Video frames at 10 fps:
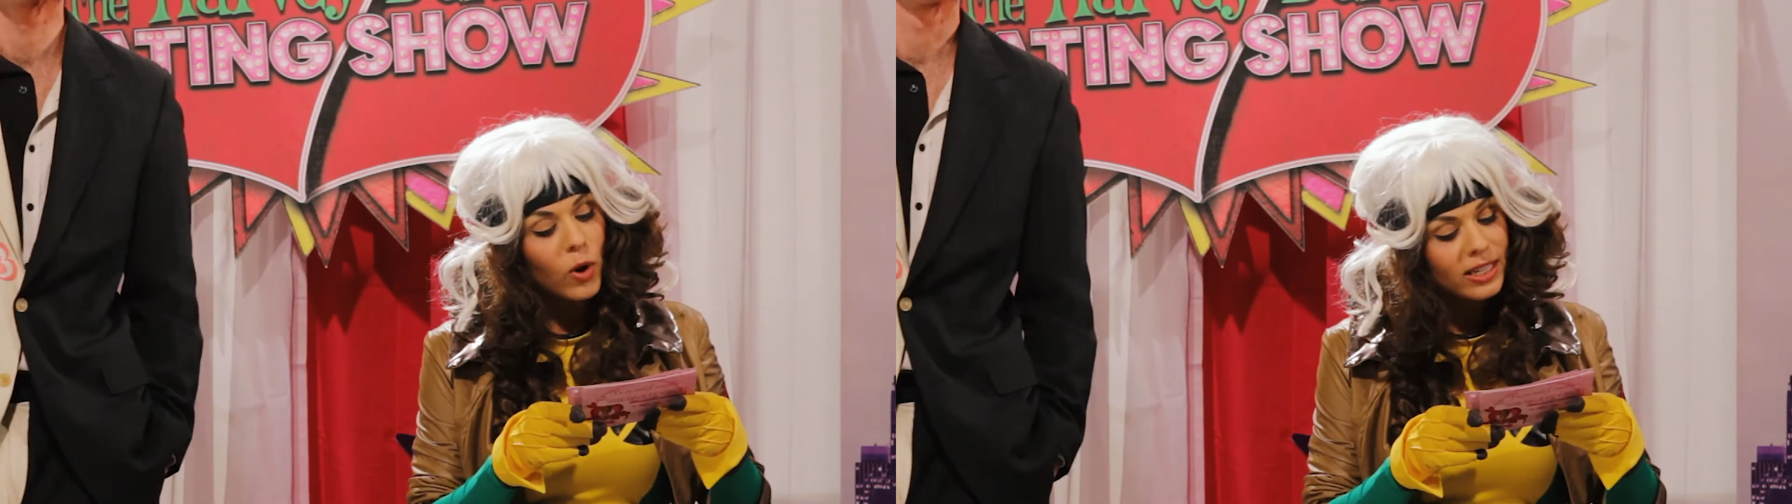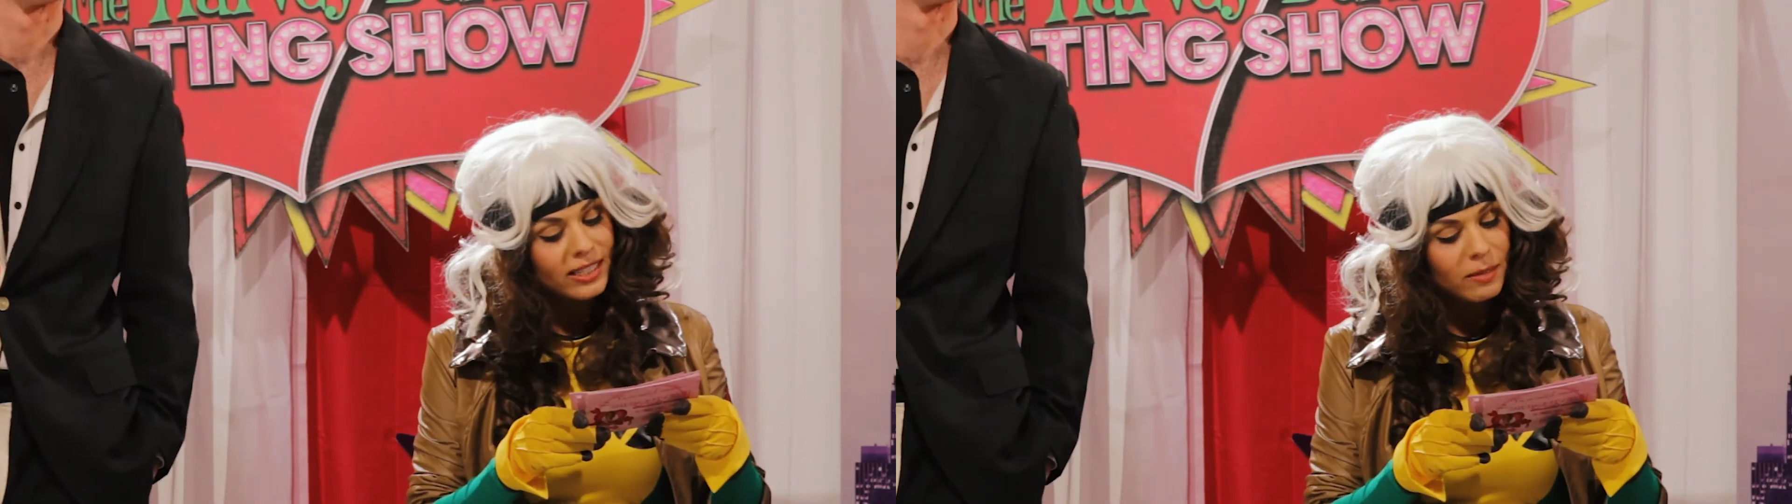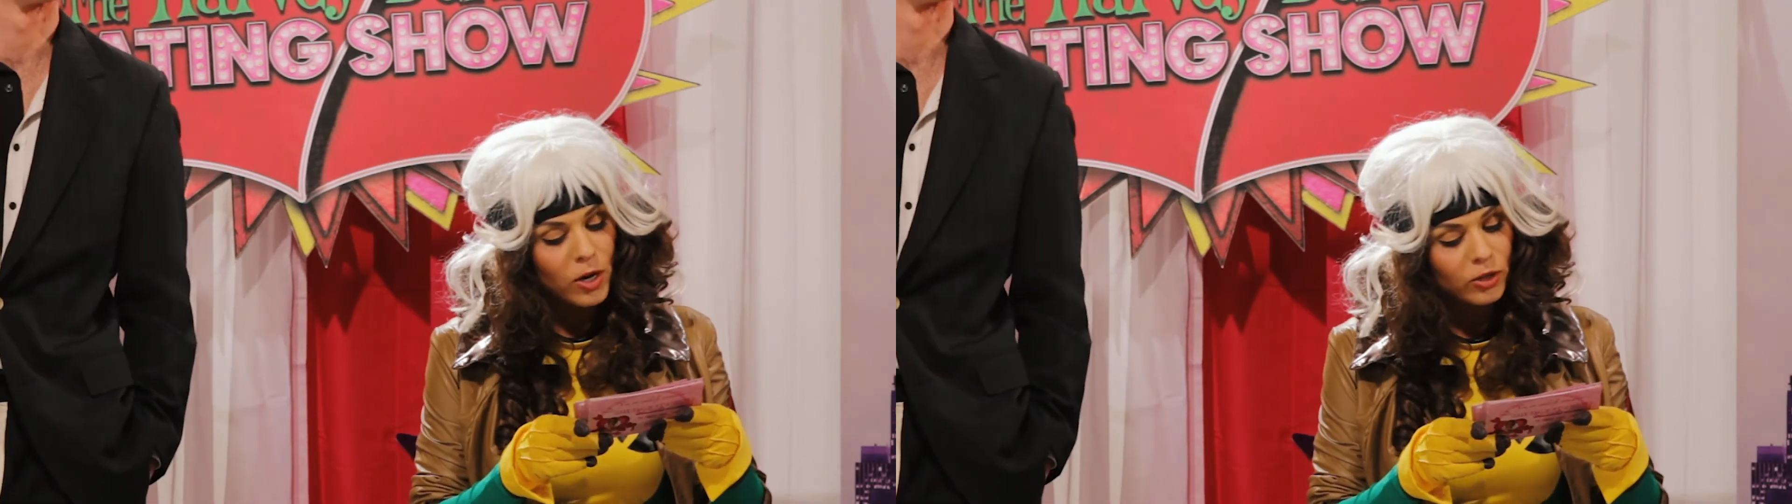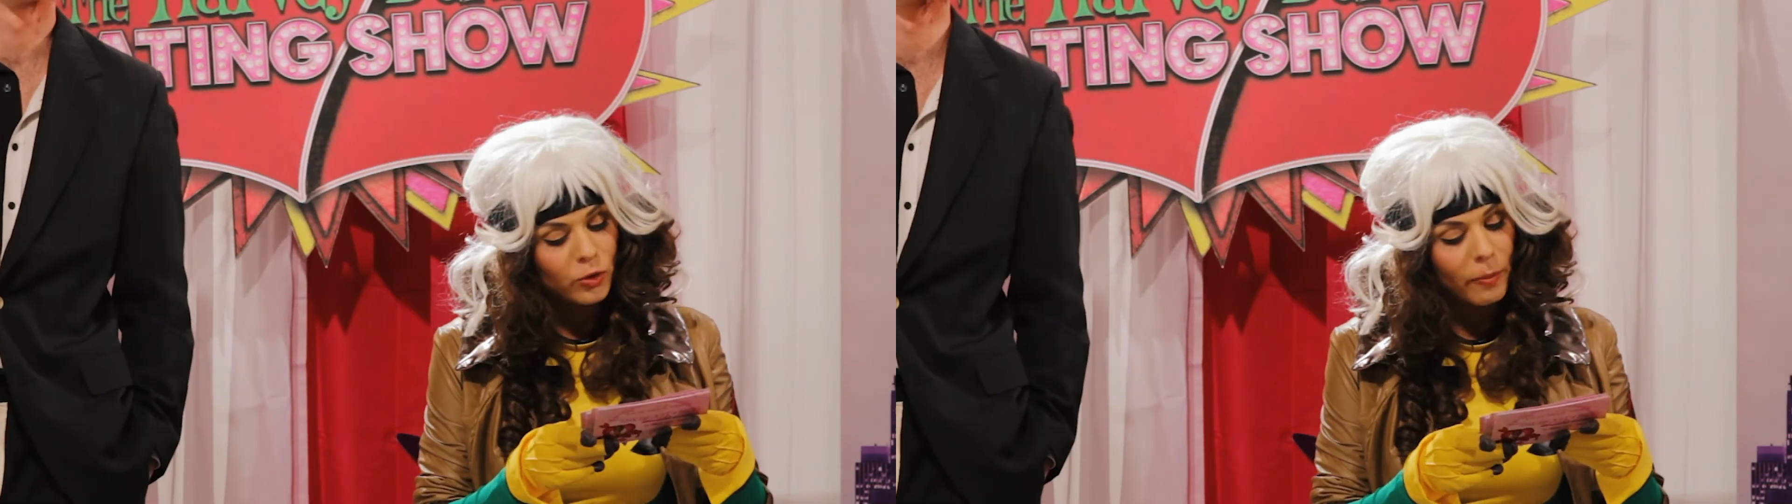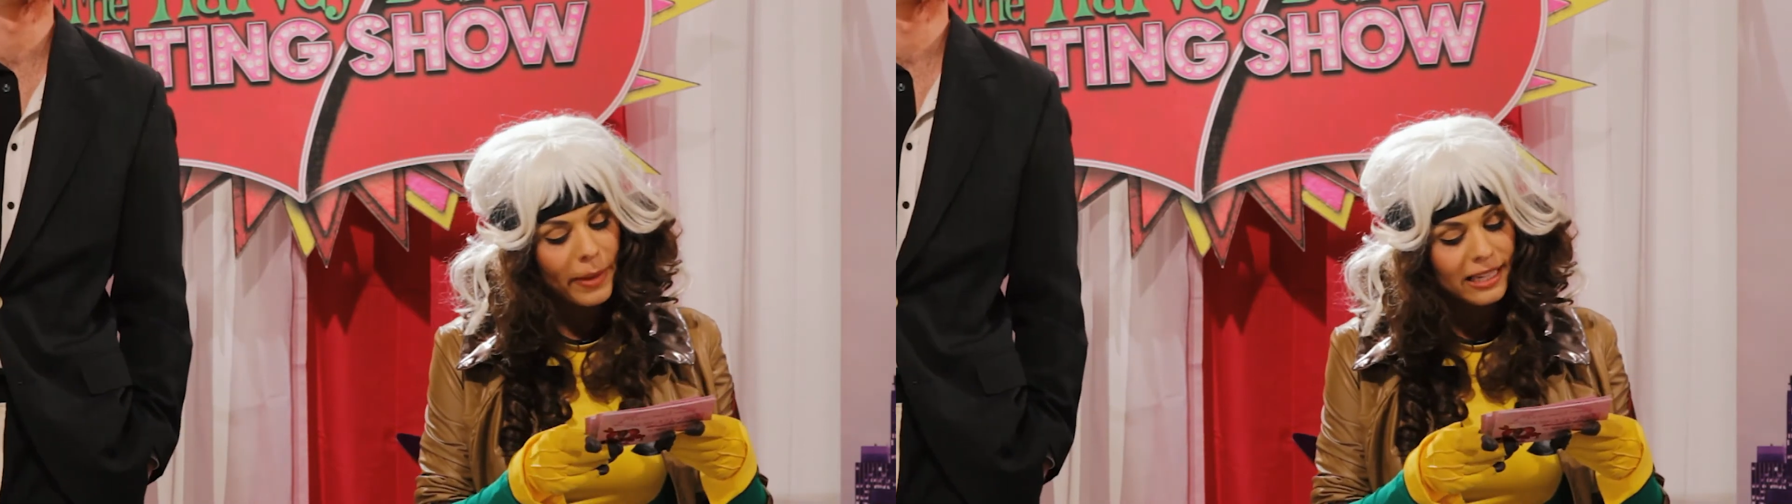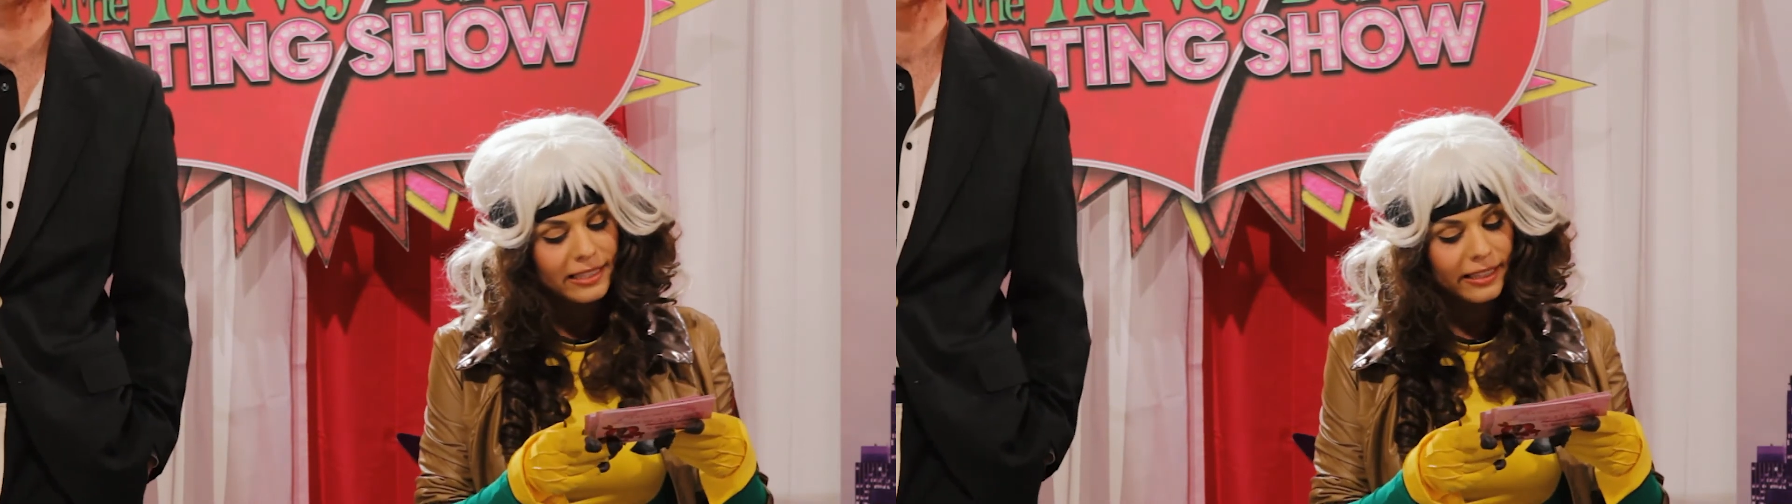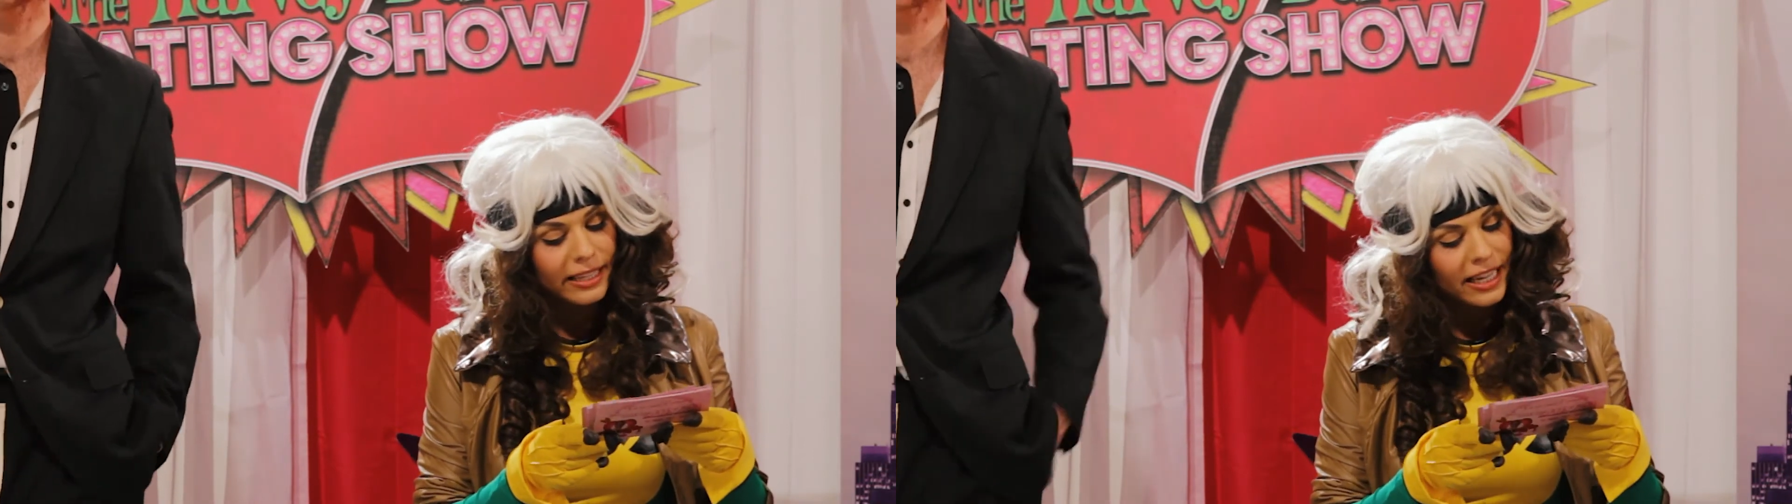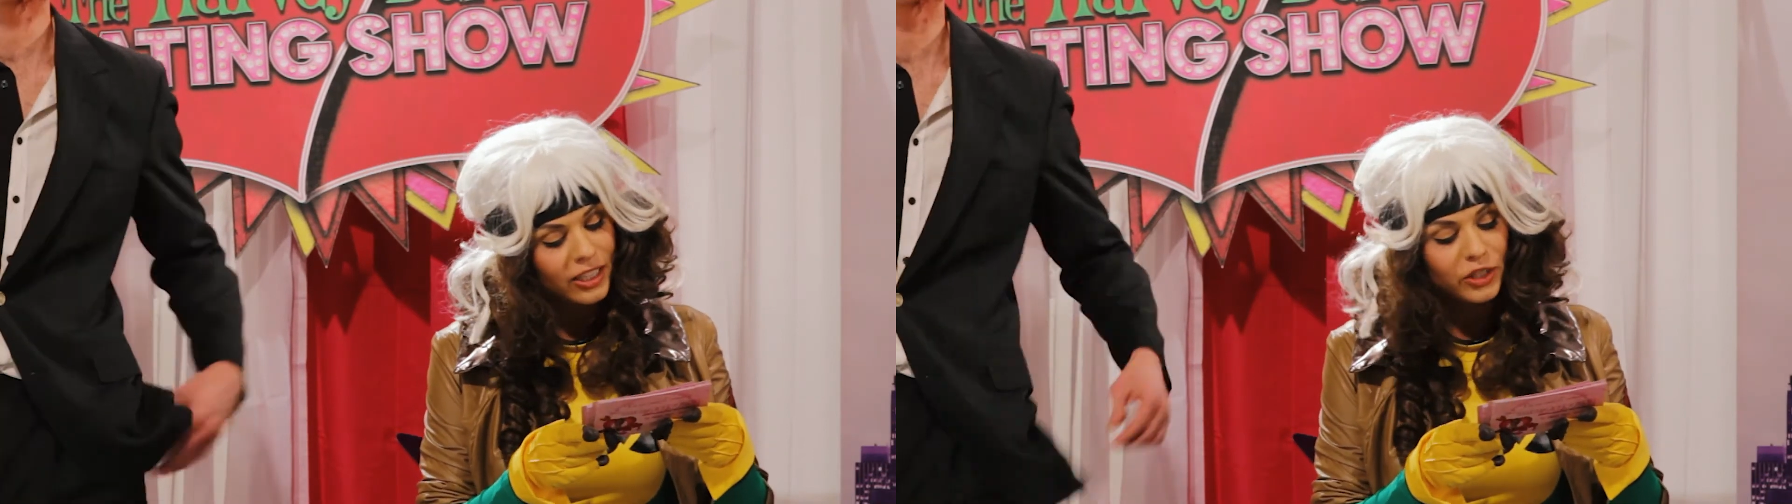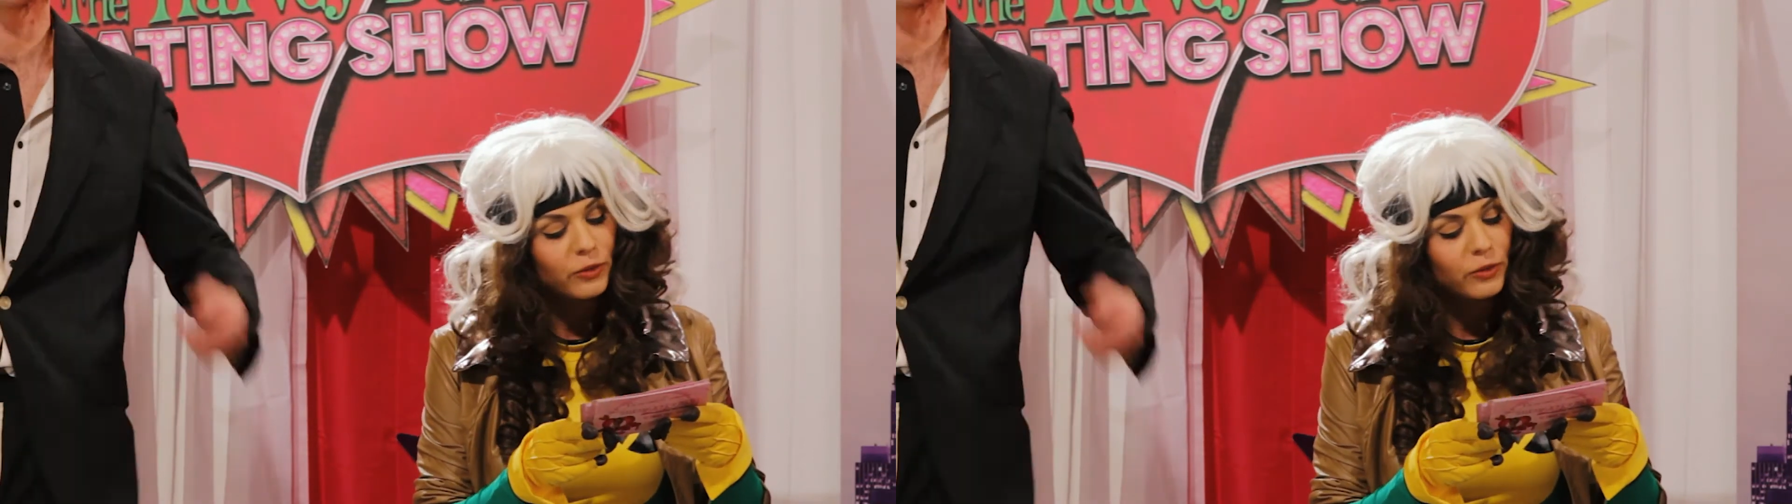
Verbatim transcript: What is the most romantic thing